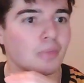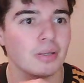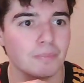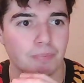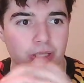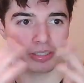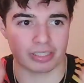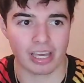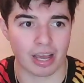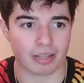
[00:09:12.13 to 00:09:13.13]
But,
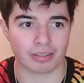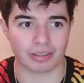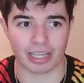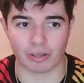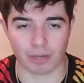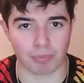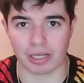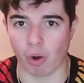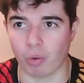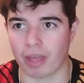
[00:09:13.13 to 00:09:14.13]
yeah, they're going to bring
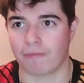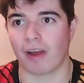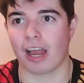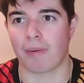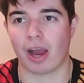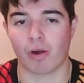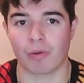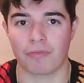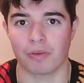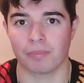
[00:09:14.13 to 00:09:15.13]
all their firepower
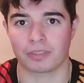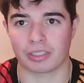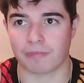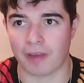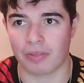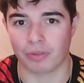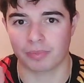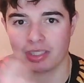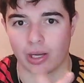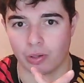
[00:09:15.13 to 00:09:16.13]
with them to defend
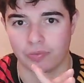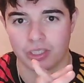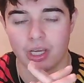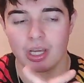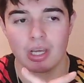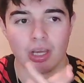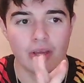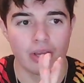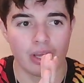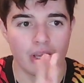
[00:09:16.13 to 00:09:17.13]
themselves.
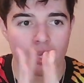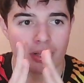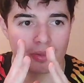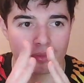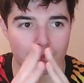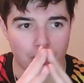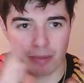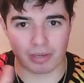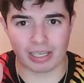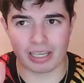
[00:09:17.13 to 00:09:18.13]
The
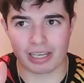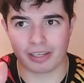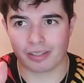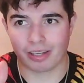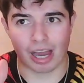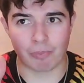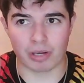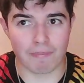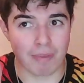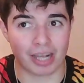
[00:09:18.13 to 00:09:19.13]
Premier League, I would
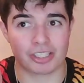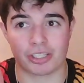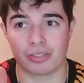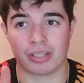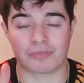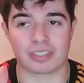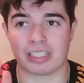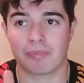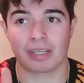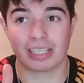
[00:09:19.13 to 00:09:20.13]
imagine, have
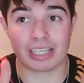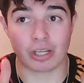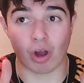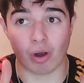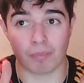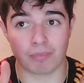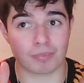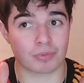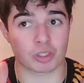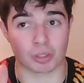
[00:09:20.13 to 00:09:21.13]
seemingly got
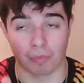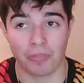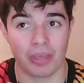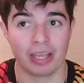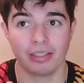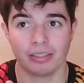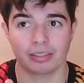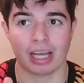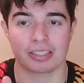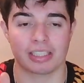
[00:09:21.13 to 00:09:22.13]
something
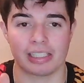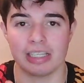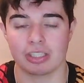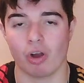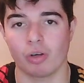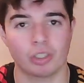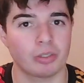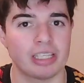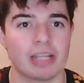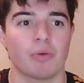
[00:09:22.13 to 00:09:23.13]
that's at least
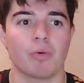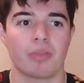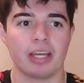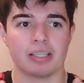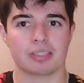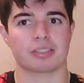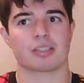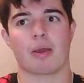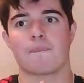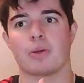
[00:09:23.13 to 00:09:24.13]
concrete in all this.
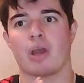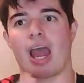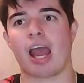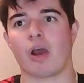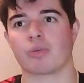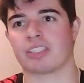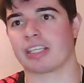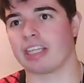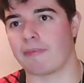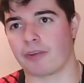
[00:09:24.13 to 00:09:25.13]
But how
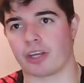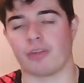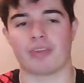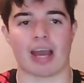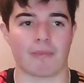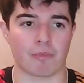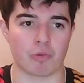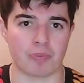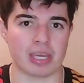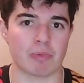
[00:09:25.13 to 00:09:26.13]
significant that
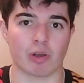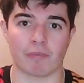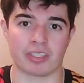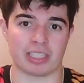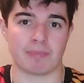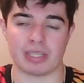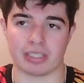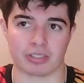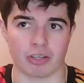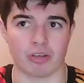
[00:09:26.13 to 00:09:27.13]
will obviously be
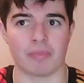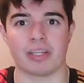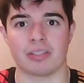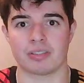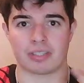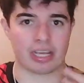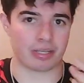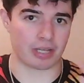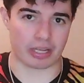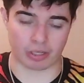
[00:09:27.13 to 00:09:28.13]
determined
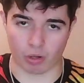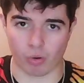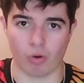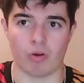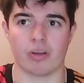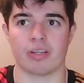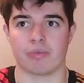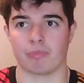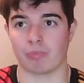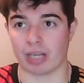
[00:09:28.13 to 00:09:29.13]
in court.
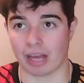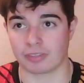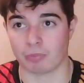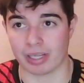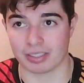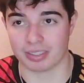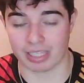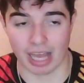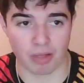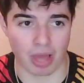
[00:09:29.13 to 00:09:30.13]
And we'll have to wait and see
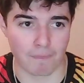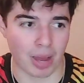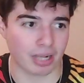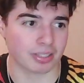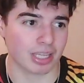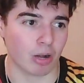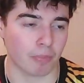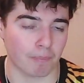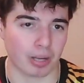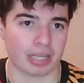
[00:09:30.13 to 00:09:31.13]
how that pans out
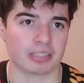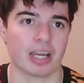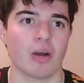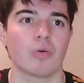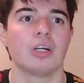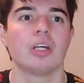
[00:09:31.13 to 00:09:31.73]
and plays out.